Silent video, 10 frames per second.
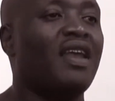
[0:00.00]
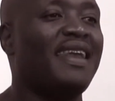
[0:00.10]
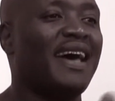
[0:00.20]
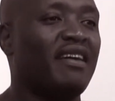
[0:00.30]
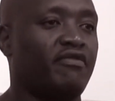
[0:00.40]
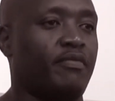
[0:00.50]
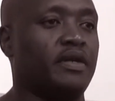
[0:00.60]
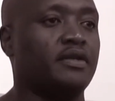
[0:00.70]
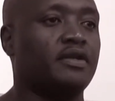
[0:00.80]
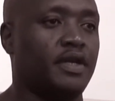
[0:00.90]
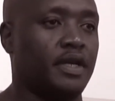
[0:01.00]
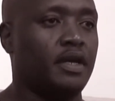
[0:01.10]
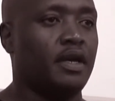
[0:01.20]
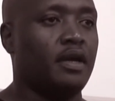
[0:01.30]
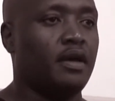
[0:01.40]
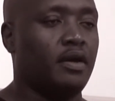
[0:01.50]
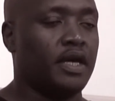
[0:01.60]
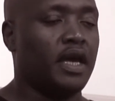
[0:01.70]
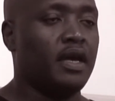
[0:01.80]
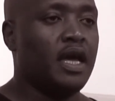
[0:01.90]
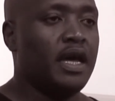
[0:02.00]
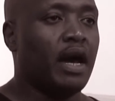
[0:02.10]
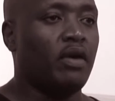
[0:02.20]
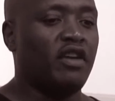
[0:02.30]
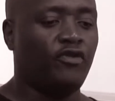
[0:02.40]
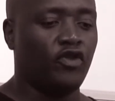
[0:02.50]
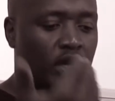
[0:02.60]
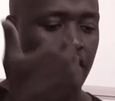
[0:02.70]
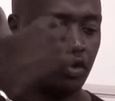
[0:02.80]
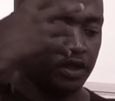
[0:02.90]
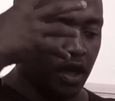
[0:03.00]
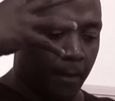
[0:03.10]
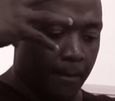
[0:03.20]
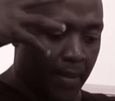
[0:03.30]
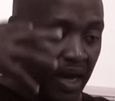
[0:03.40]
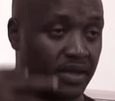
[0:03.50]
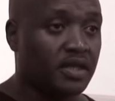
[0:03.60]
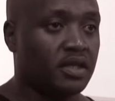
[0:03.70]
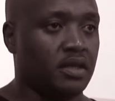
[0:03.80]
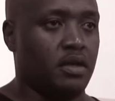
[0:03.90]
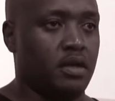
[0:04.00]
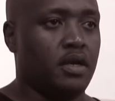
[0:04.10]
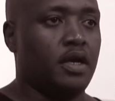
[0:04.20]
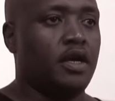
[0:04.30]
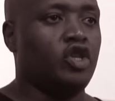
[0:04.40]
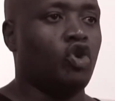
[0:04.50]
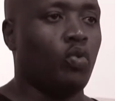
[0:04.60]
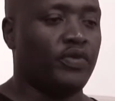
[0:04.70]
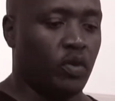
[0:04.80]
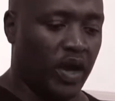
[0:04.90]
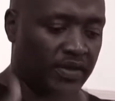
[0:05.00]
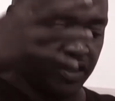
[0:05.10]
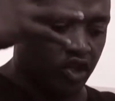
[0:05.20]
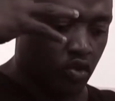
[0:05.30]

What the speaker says: life mastery. Okay. Now, if you cannot master the way that